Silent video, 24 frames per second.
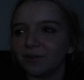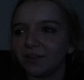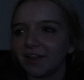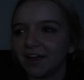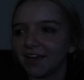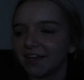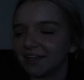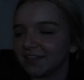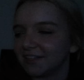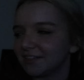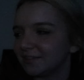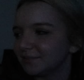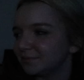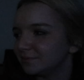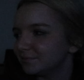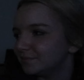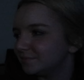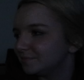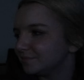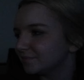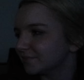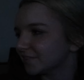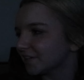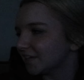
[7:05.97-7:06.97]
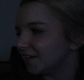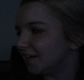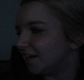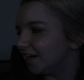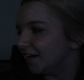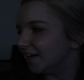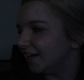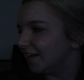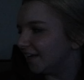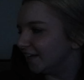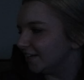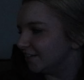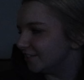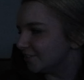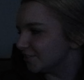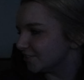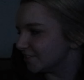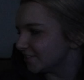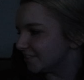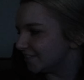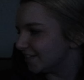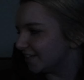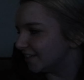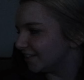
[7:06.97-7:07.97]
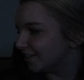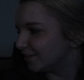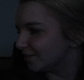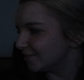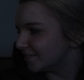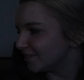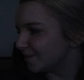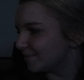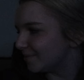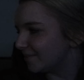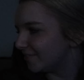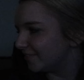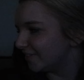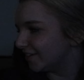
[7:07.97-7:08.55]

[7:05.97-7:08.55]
like uninterested through some of